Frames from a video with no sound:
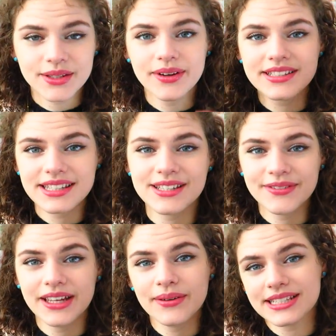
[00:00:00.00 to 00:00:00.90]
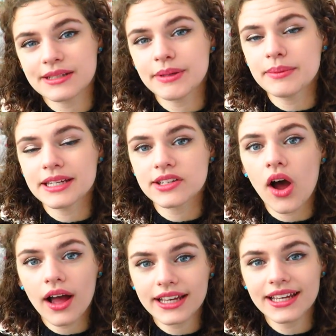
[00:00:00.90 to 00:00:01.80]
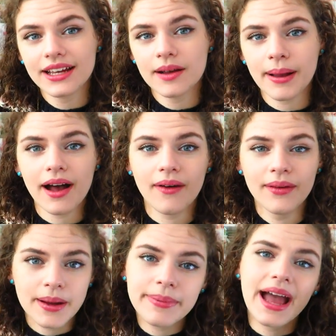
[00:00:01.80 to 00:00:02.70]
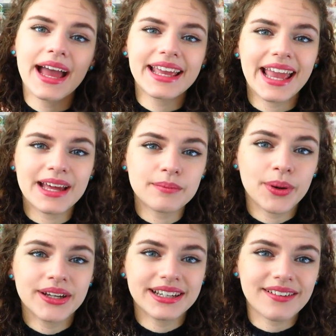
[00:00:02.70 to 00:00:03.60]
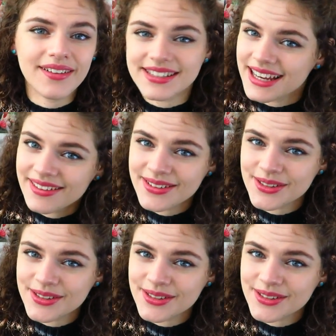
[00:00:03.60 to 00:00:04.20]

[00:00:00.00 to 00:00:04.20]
So the rest of this video is going to be me talking about my bag and putting it all together.